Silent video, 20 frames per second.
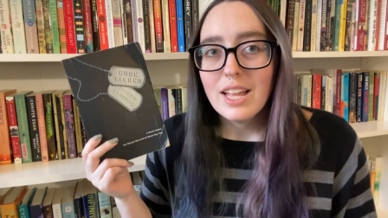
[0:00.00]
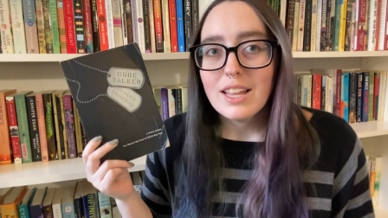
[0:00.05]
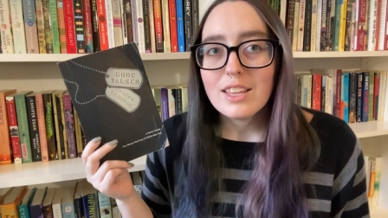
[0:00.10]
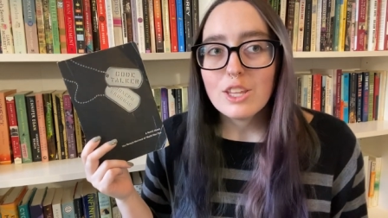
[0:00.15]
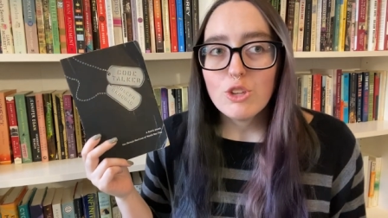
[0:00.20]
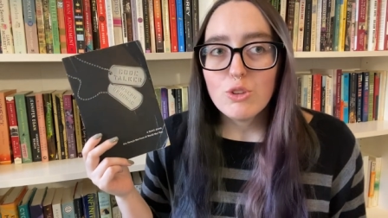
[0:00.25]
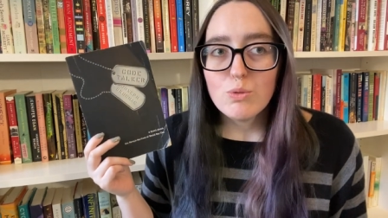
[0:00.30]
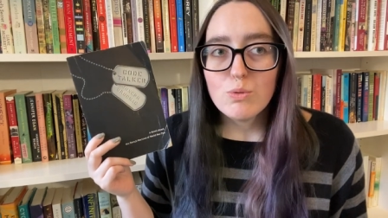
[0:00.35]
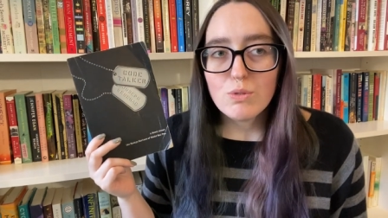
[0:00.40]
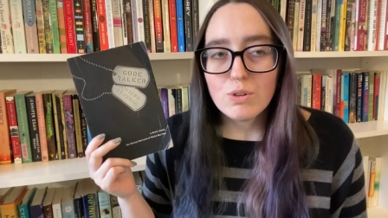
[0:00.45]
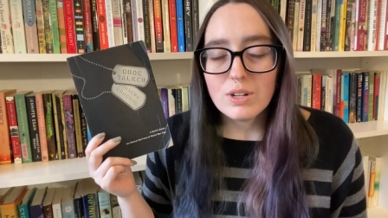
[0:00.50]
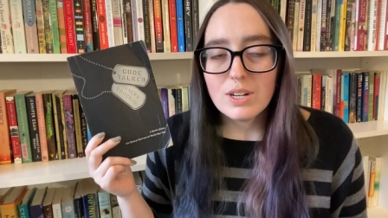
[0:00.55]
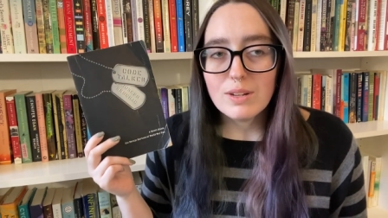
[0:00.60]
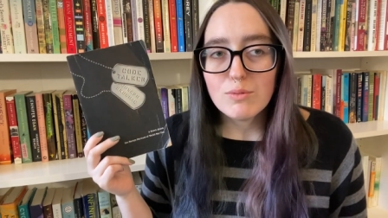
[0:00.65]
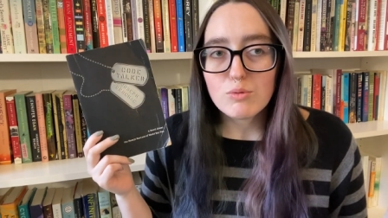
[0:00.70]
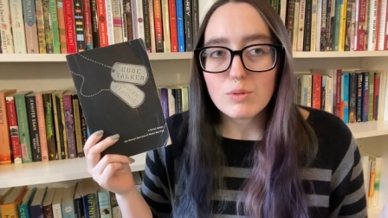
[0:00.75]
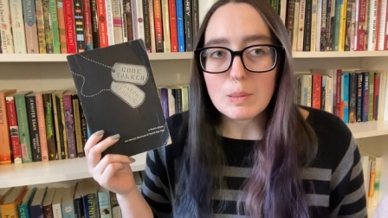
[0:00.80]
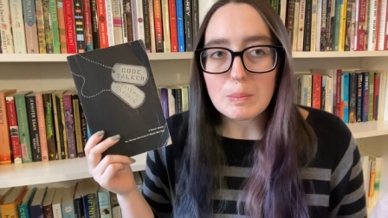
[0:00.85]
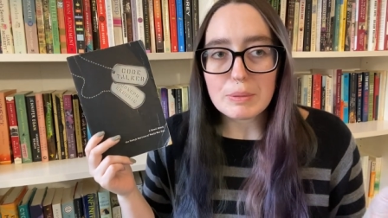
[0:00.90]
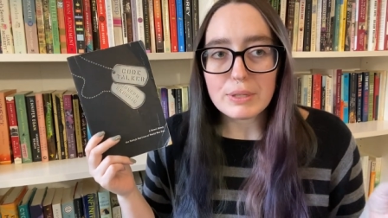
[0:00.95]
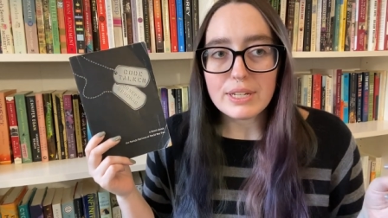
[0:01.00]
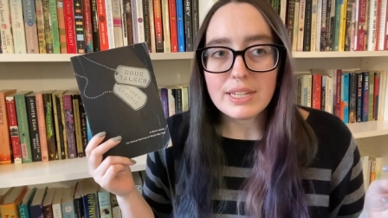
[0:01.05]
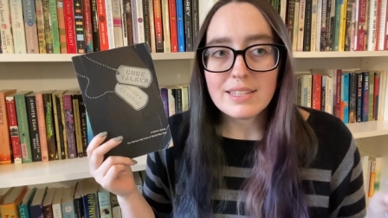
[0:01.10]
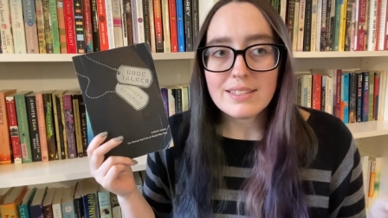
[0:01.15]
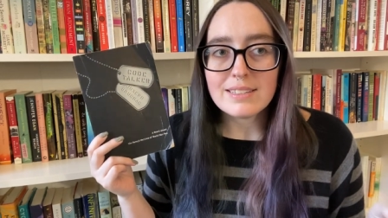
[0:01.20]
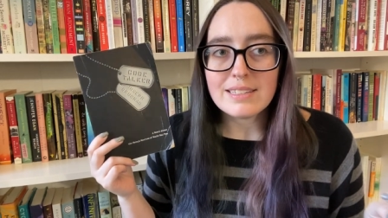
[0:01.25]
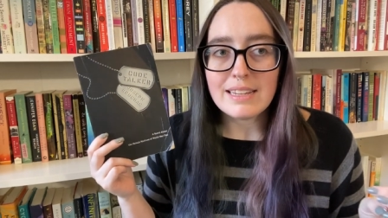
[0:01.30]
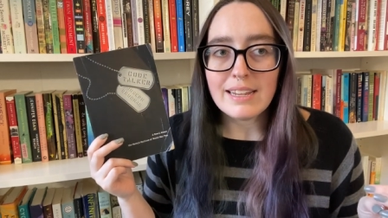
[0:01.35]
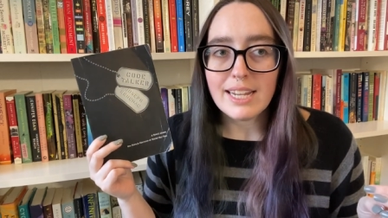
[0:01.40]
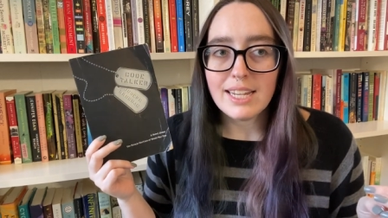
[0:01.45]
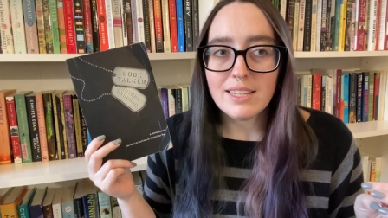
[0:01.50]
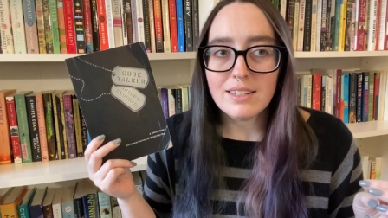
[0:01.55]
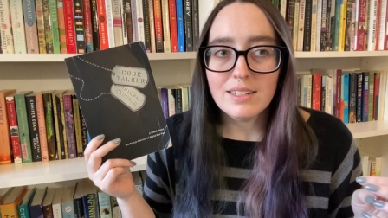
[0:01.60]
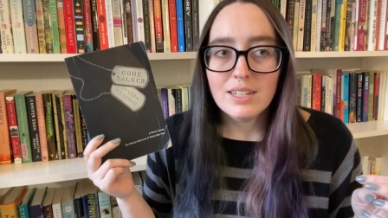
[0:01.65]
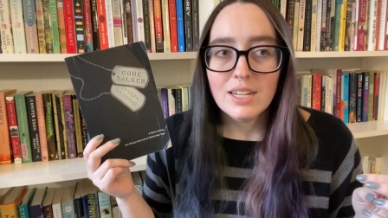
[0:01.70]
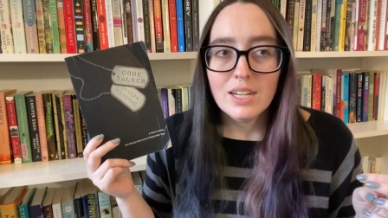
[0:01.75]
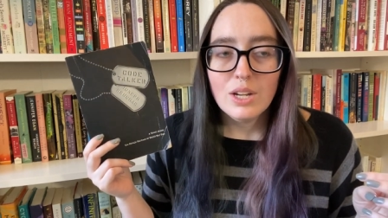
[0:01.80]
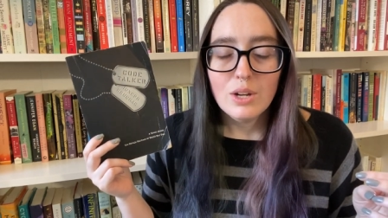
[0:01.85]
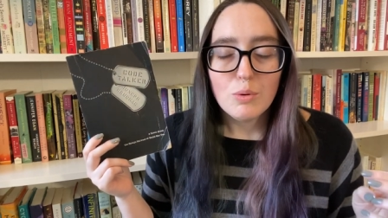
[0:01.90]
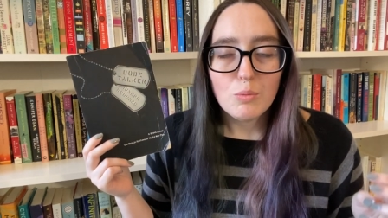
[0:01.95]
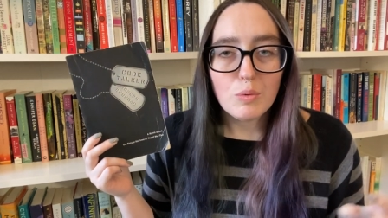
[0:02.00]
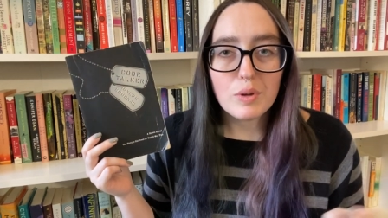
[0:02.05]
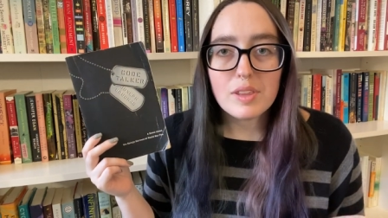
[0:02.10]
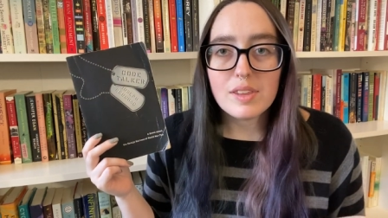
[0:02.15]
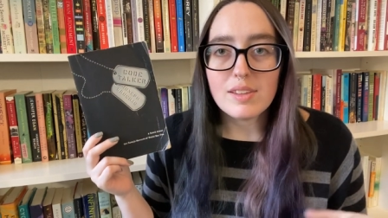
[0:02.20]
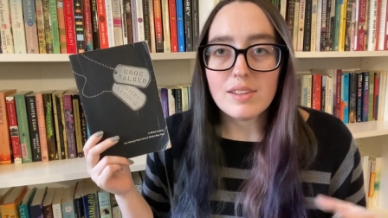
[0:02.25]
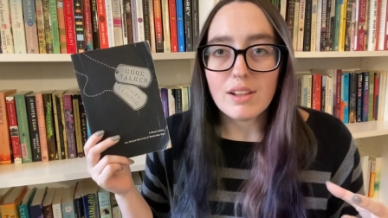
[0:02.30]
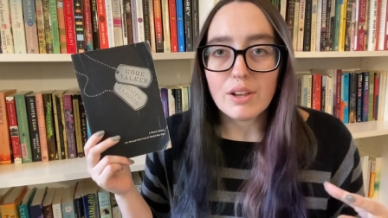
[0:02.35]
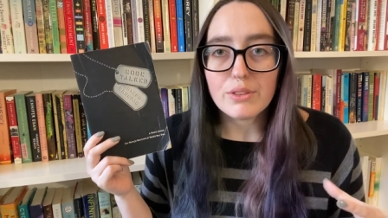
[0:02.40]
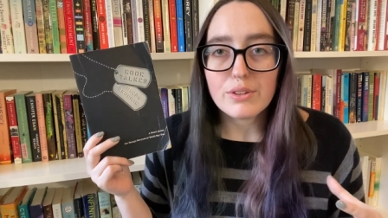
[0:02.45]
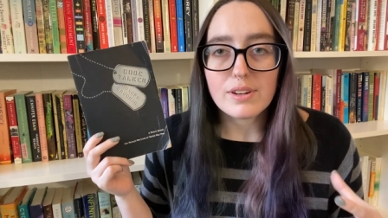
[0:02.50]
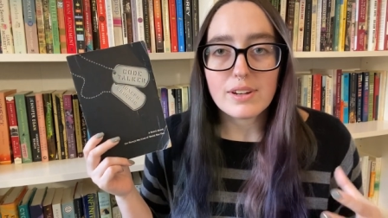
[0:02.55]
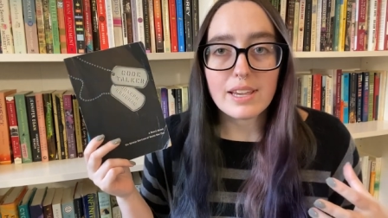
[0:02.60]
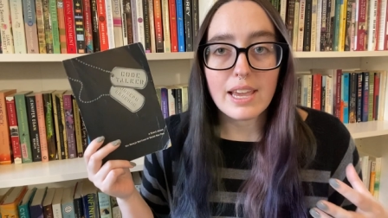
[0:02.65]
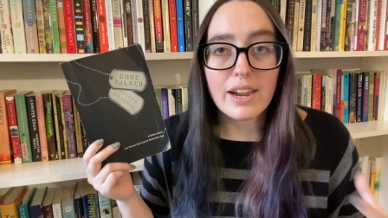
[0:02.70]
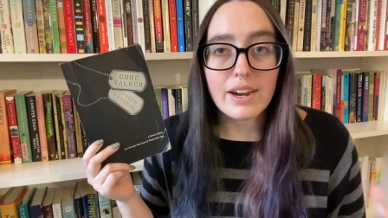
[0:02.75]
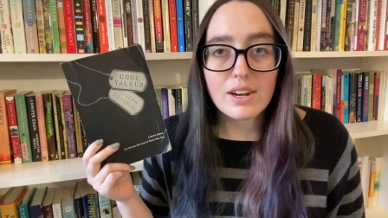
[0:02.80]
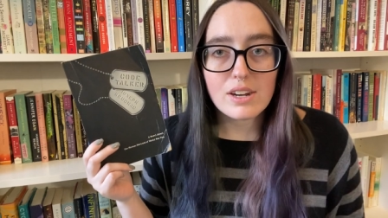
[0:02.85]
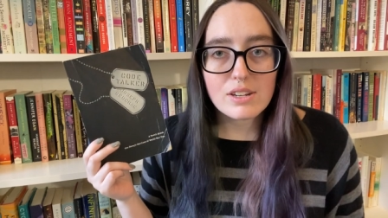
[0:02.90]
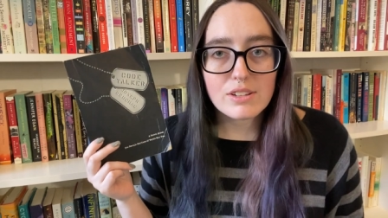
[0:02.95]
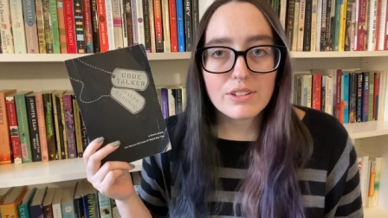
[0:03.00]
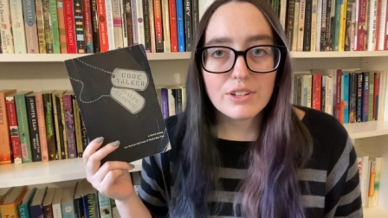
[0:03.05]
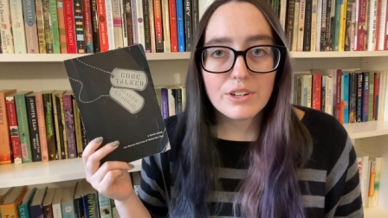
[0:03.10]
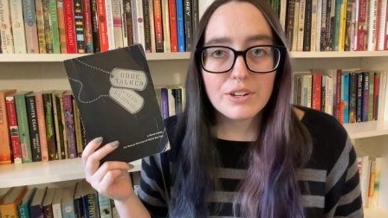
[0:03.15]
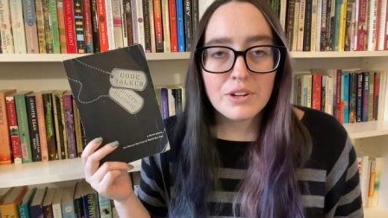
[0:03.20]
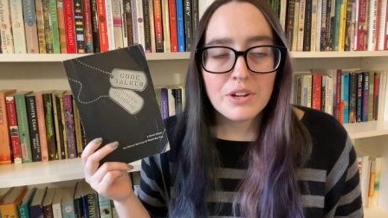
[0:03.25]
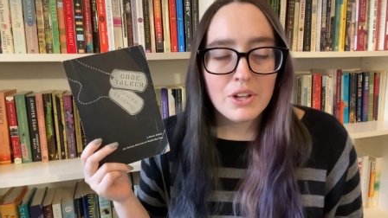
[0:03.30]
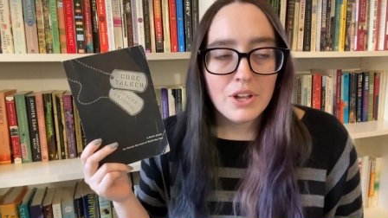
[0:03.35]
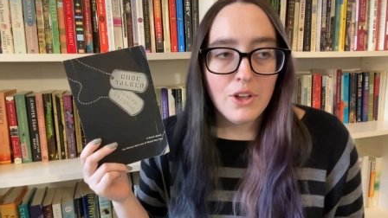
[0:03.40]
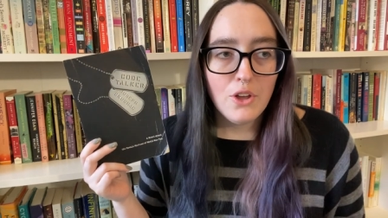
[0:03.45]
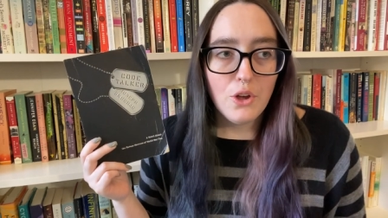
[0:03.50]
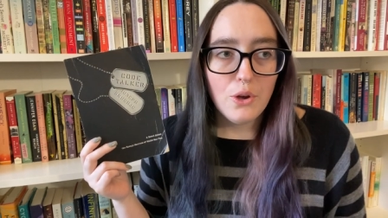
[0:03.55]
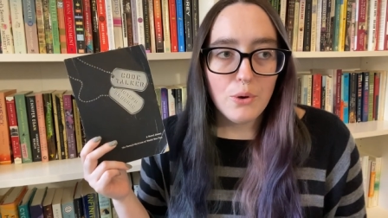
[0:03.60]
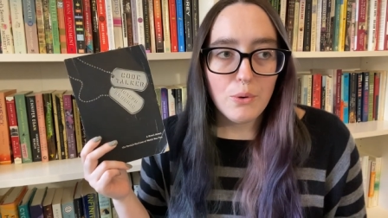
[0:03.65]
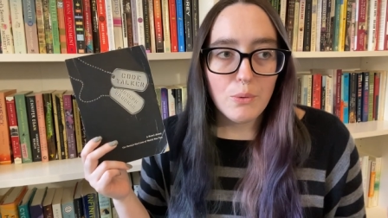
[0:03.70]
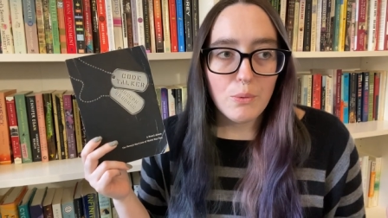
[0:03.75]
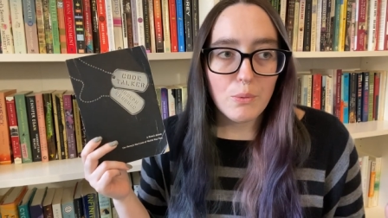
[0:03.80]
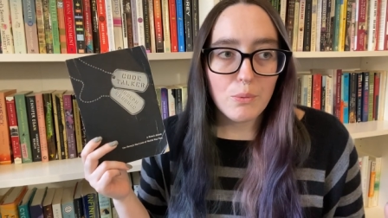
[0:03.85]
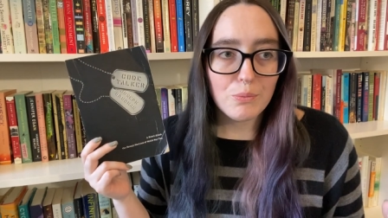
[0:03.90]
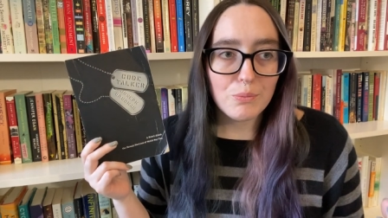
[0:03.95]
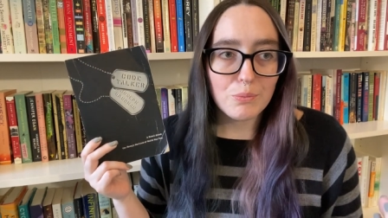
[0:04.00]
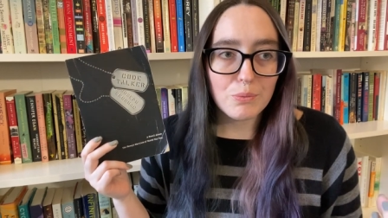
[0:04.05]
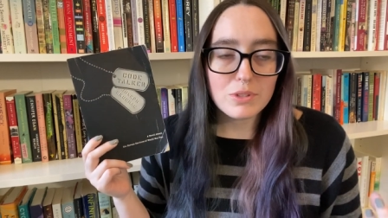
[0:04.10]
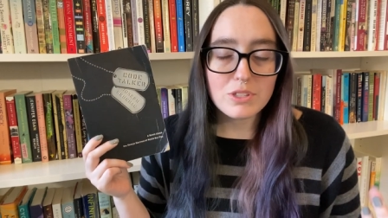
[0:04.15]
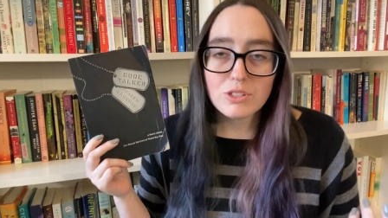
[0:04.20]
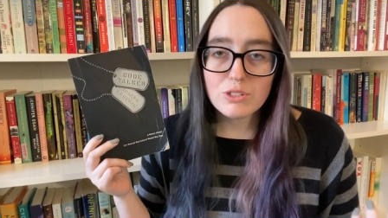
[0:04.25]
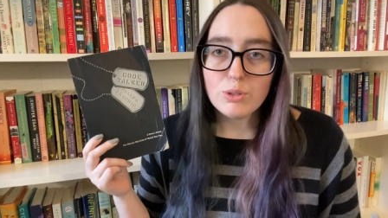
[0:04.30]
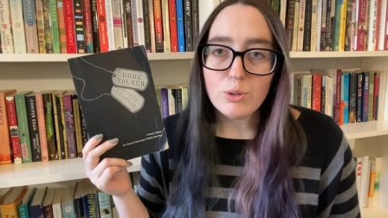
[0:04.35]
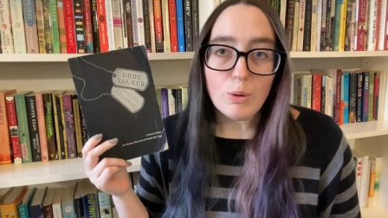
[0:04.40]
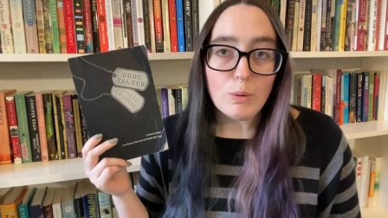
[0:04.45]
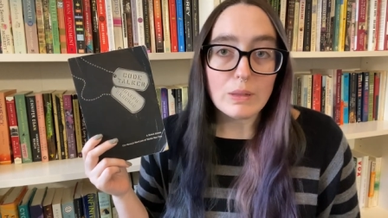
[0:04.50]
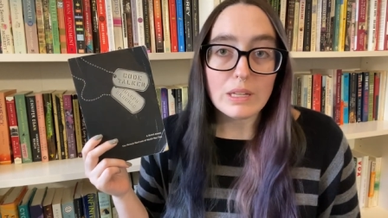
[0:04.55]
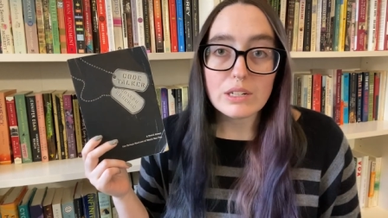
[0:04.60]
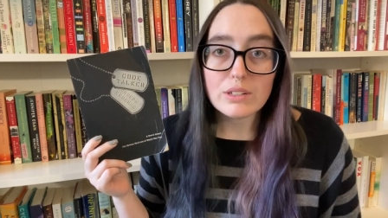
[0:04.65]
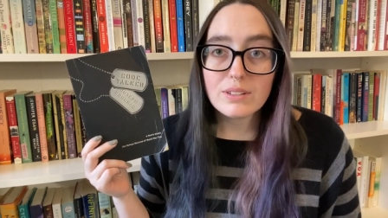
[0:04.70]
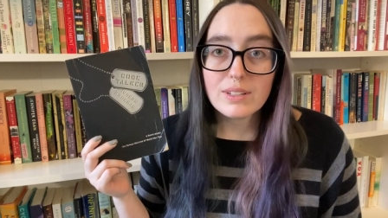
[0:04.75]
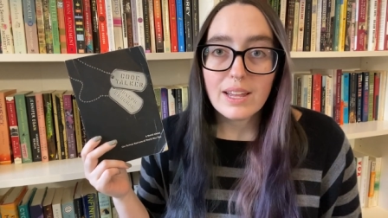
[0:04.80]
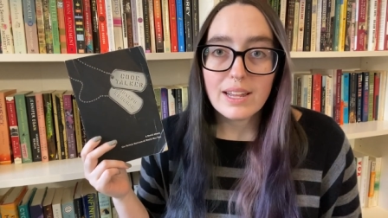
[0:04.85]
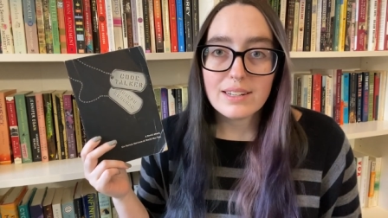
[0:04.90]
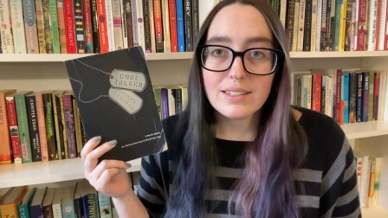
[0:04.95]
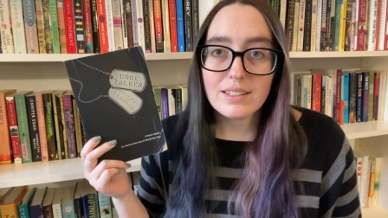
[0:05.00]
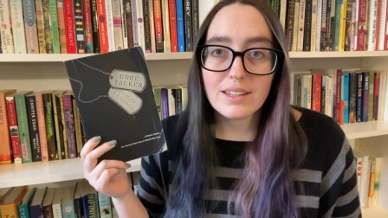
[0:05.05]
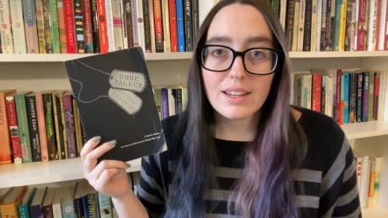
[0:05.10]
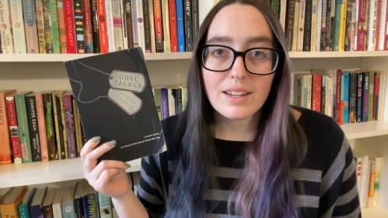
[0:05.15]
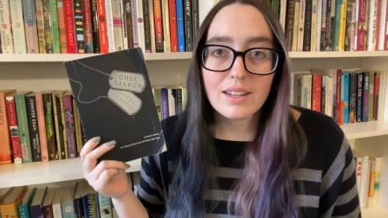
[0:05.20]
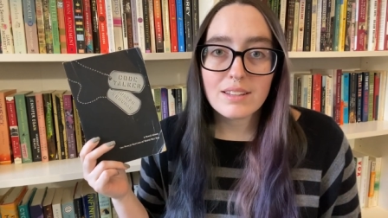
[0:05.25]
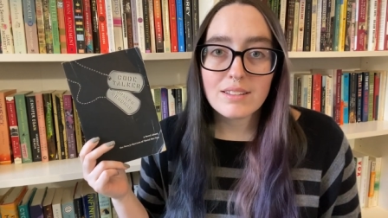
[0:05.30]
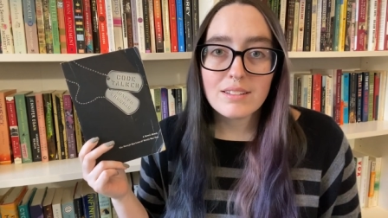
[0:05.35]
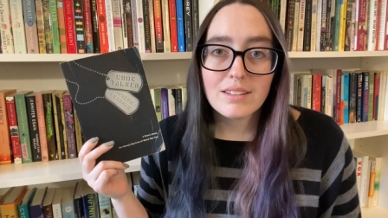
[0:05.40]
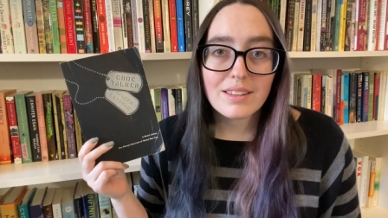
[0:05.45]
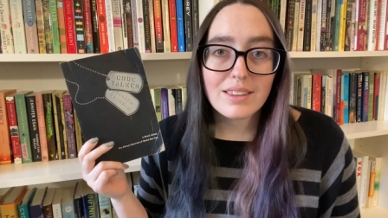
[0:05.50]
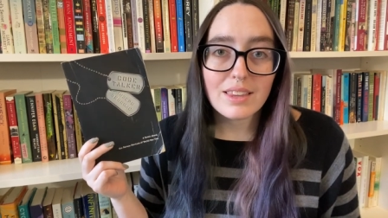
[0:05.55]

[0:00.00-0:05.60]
Like, you could have replaced Ned with another character with so little editing.